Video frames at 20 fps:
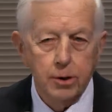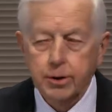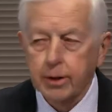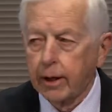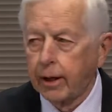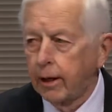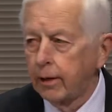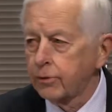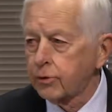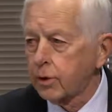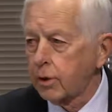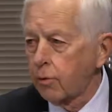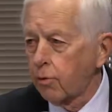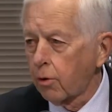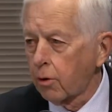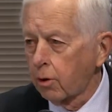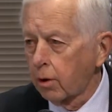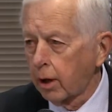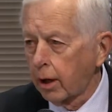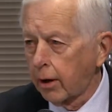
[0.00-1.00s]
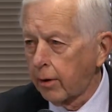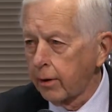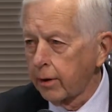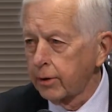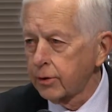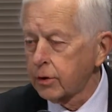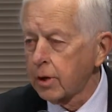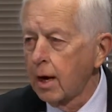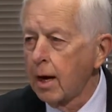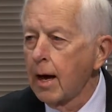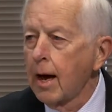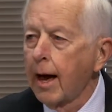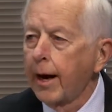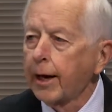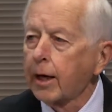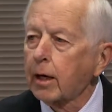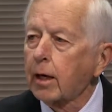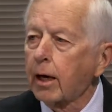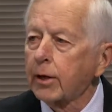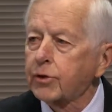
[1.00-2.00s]
towns, and rural areas, and
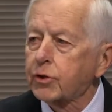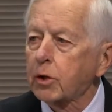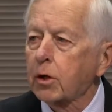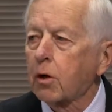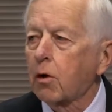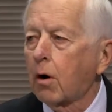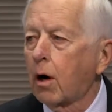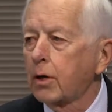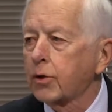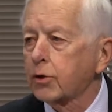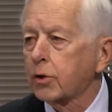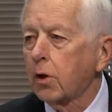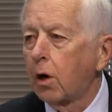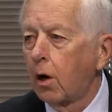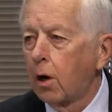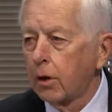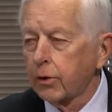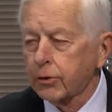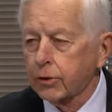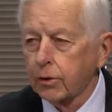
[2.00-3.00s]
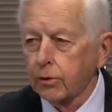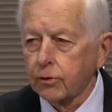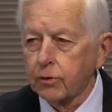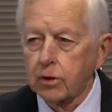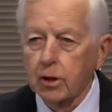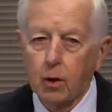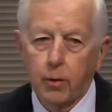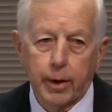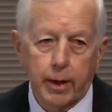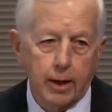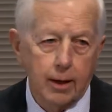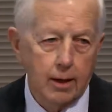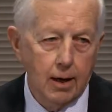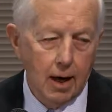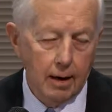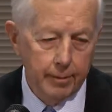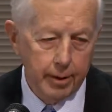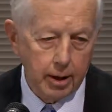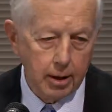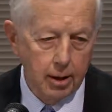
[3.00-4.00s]
it cuts across all
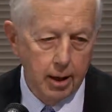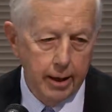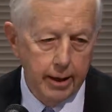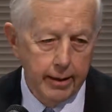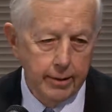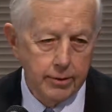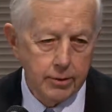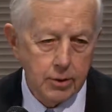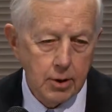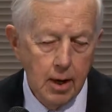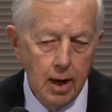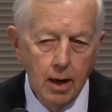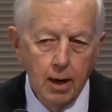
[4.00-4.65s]
socioeconomic lines.